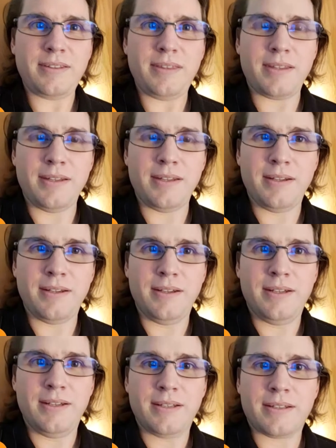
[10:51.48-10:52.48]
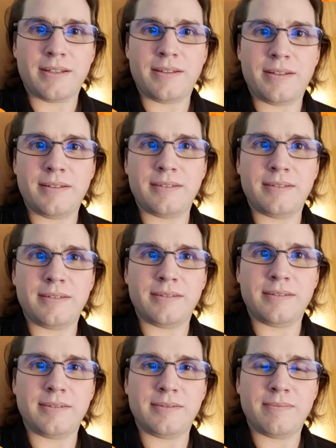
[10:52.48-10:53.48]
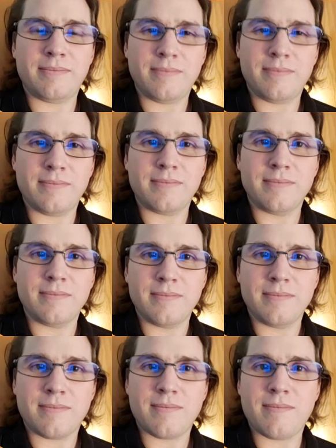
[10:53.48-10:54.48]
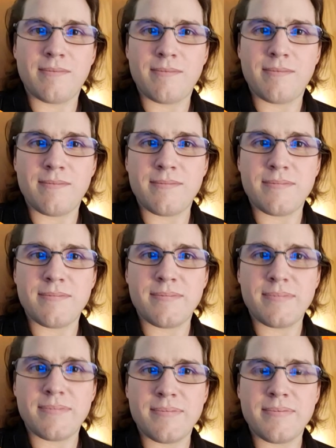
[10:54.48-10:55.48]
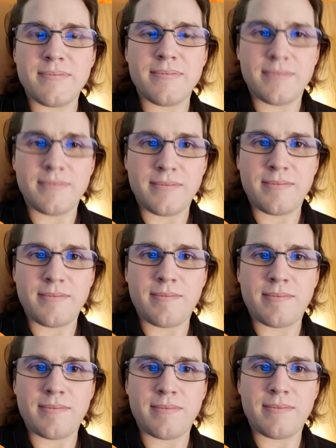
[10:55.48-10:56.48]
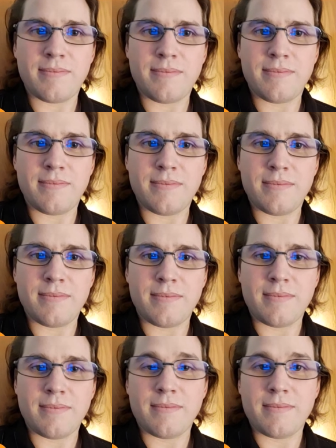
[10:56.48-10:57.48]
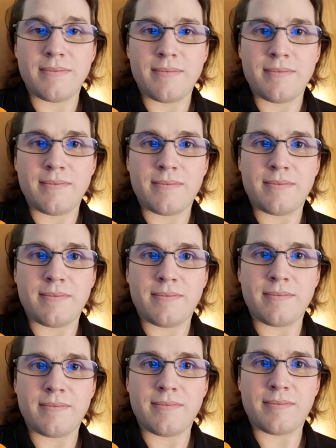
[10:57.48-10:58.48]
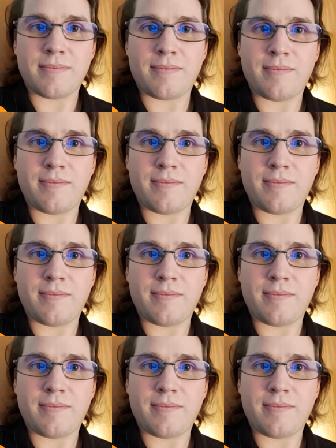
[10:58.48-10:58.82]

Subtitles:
This person isn't speaking.